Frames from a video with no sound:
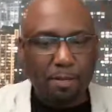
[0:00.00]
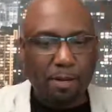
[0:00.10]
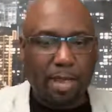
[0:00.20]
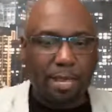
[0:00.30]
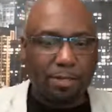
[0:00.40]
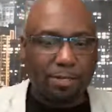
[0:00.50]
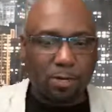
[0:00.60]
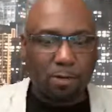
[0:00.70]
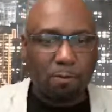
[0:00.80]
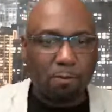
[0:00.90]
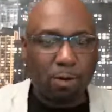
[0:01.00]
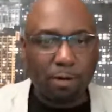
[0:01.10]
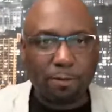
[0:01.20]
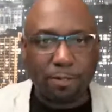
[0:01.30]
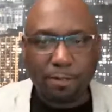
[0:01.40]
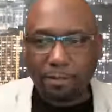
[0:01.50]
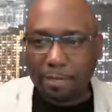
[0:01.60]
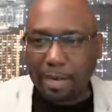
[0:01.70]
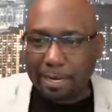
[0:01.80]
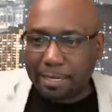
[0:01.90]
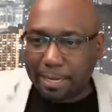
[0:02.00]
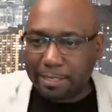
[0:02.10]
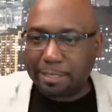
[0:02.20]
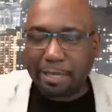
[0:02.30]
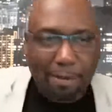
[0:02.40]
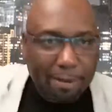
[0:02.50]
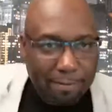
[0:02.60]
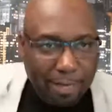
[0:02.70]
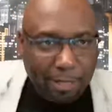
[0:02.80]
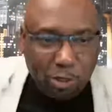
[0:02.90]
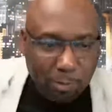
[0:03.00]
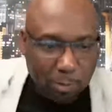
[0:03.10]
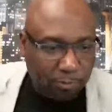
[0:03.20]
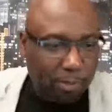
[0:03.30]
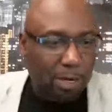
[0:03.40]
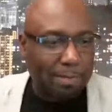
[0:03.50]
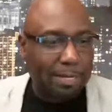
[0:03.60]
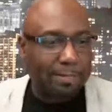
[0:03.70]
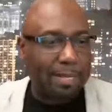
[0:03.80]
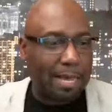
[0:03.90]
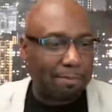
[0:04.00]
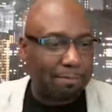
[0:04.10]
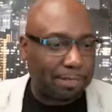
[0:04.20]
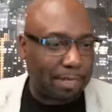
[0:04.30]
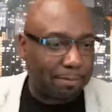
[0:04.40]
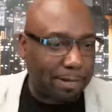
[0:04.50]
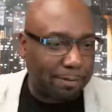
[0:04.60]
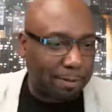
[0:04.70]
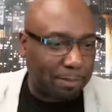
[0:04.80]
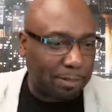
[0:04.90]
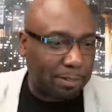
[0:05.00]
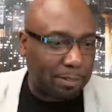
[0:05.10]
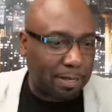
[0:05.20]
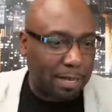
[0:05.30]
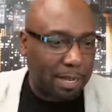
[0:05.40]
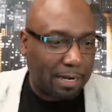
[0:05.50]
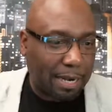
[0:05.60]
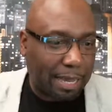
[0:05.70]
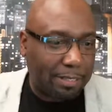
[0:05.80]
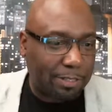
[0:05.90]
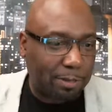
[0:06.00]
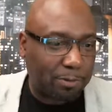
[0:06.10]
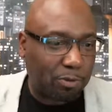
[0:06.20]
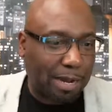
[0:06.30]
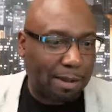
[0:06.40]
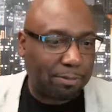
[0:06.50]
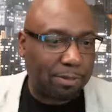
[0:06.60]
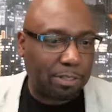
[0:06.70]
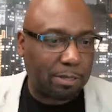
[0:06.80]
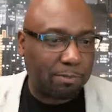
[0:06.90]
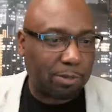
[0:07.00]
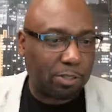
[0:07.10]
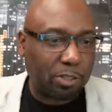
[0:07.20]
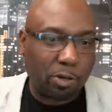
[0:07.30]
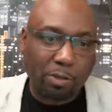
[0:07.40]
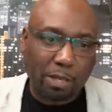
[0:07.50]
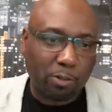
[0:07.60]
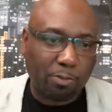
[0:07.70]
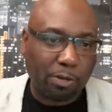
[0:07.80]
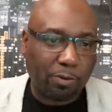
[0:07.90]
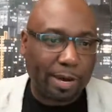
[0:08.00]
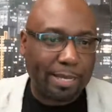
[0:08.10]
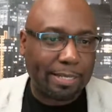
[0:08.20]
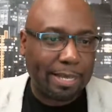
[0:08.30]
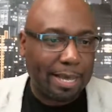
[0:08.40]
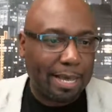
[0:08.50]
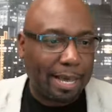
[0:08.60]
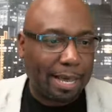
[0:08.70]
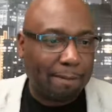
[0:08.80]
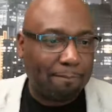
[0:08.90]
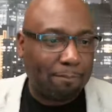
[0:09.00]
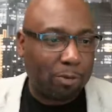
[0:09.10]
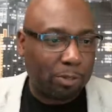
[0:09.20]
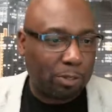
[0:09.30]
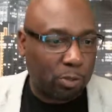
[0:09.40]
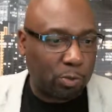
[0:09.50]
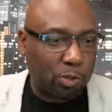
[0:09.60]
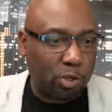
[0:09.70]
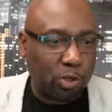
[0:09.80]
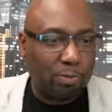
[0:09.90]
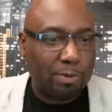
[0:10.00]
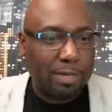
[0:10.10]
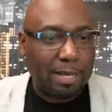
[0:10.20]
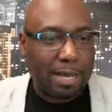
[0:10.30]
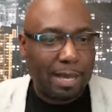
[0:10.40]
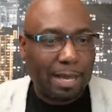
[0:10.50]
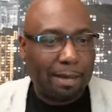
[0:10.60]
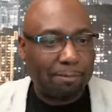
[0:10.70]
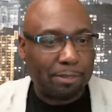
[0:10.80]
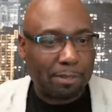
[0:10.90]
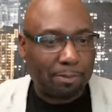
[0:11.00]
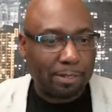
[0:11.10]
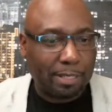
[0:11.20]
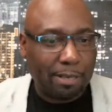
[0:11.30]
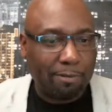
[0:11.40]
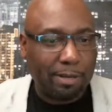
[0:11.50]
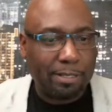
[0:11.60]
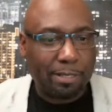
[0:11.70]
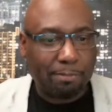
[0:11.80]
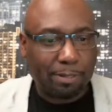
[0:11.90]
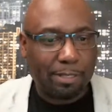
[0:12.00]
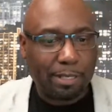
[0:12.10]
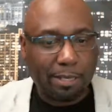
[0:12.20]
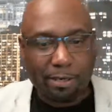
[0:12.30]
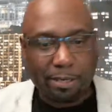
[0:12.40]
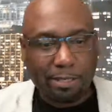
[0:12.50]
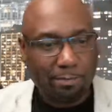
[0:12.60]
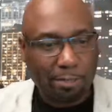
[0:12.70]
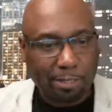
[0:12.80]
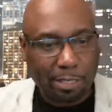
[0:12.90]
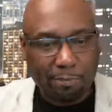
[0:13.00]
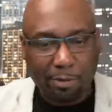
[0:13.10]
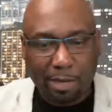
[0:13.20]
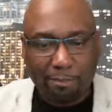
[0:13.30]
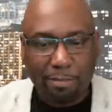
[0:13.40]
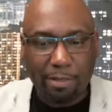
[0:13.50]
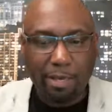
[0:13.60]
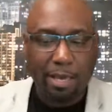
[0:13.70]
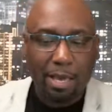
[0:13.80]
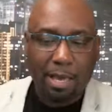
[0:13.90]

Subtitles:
Okay, so wonderful. Good night, ladies and gentlemen. Thank you so for coming on. Silburn, remember to like and subscribe to the Silburn Show. That would be great. Go on YouTube, Silburn TV, Silburn TV, Silburn TV, and everything.